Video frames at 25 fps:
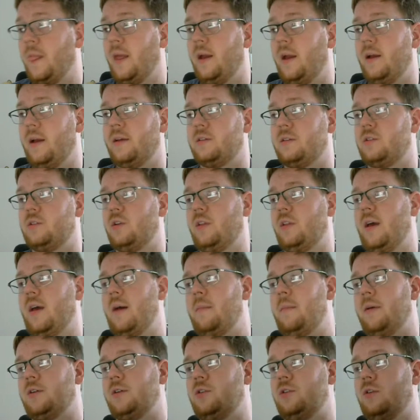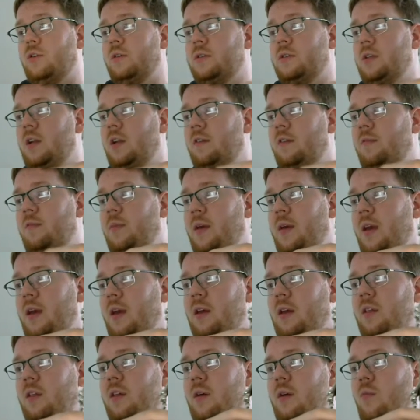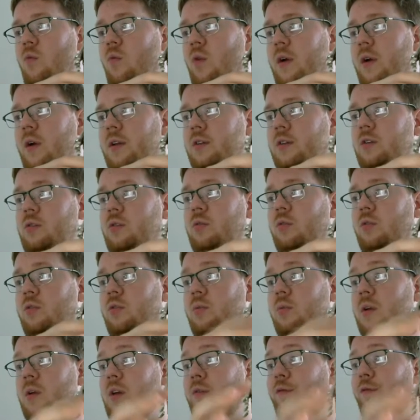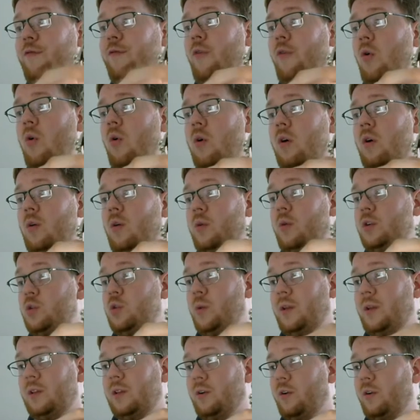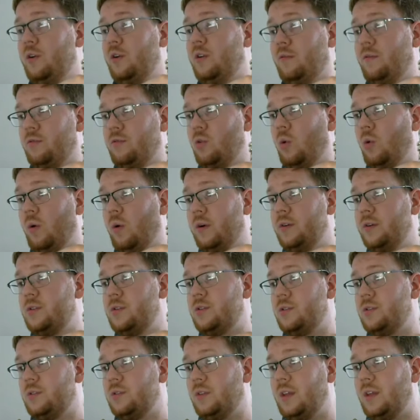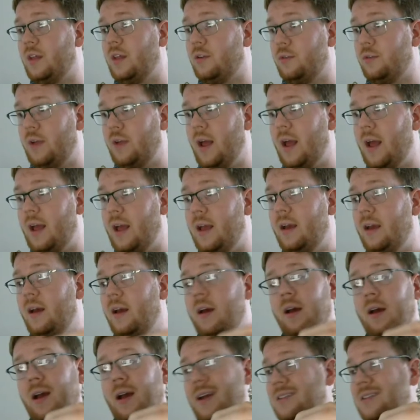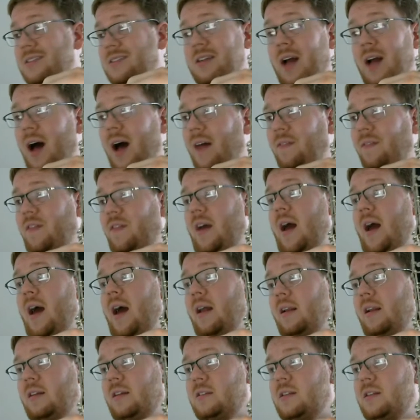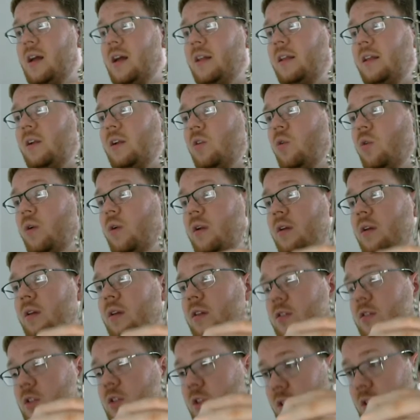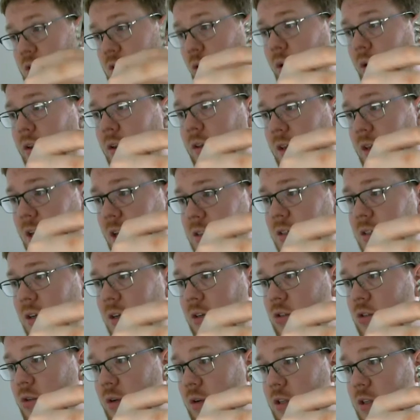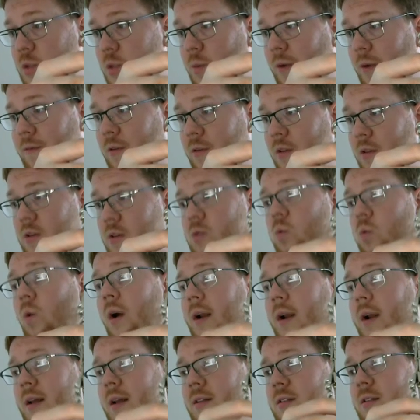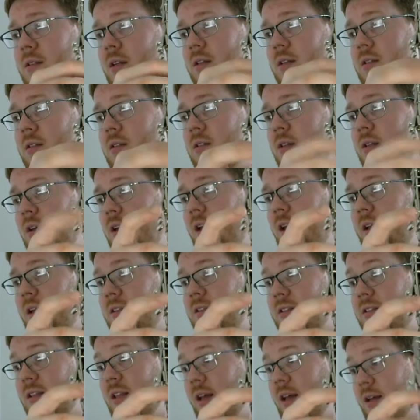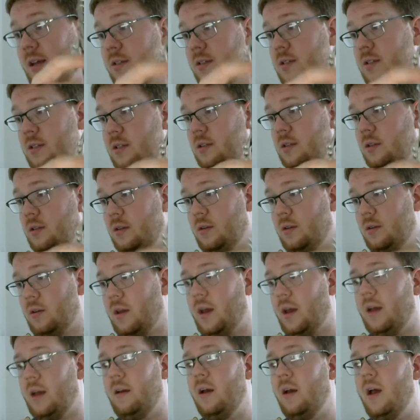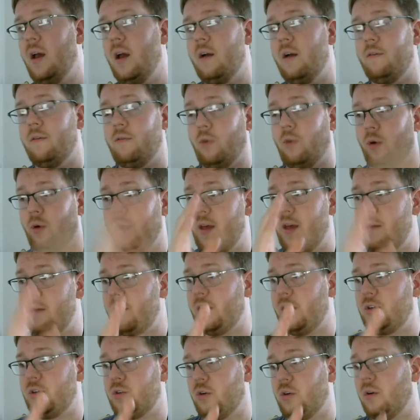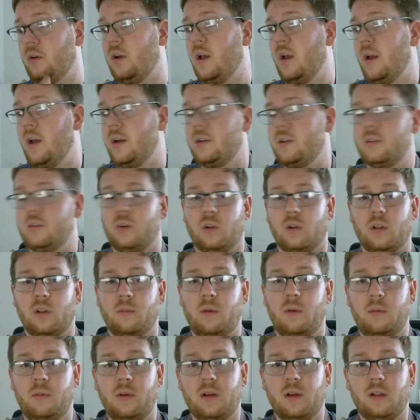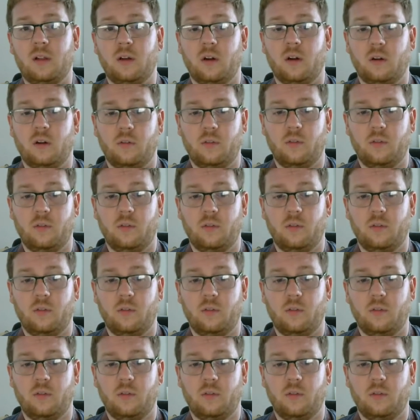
And so that measure, instead of being thumb 1, 2, 3, 4, which we learned, of course, the other day, it's not that. It's not that according to the key signature it is, but for this one instance, it's this, okay, for that measure. So let me be clear.